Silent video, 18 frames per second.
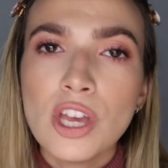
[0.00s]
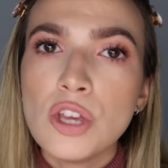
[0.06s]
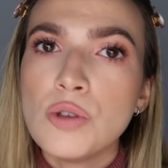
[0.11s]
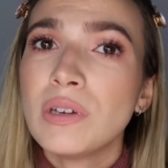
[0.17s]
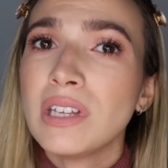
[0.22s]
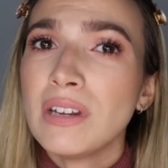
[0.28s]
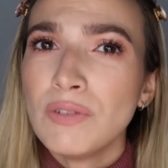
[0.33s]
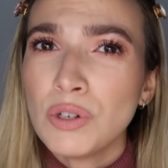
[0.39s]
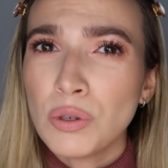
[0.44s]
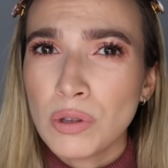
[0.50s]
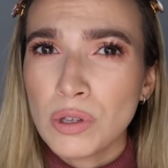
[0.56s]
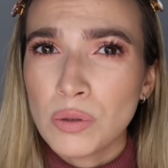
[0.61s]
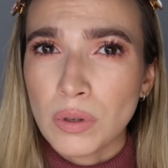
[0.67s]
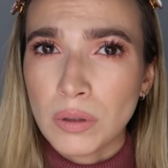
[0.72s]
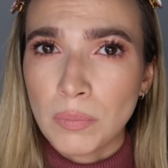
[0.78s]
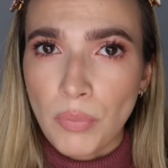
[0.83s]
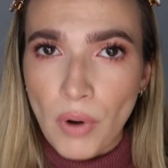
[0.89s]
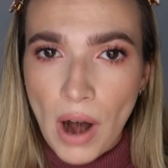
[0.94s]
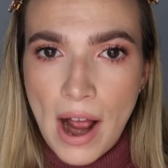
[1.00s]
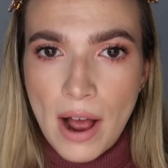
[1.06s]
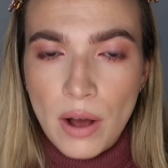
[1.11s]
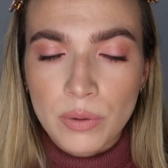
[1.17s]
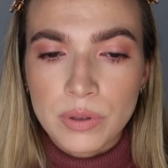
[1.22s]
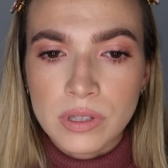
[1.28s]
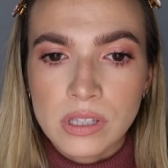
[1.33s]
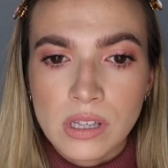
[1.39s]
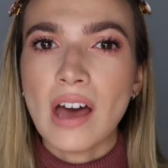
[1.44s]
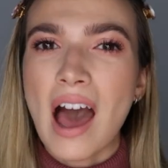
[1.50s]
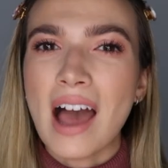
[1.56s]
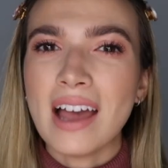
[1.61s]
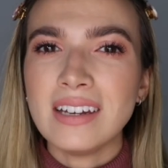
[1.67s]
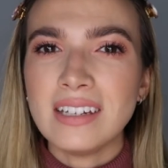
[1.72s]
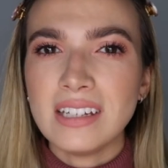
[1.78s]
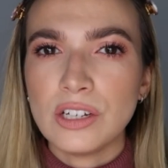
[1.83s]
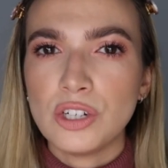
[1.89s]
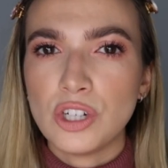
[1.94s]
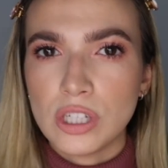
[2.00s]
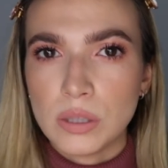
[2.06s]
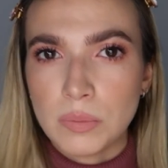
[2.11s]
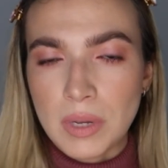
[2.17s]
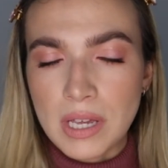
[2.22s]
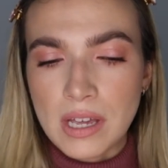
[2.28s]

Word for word: You can even do this with browns. The idea just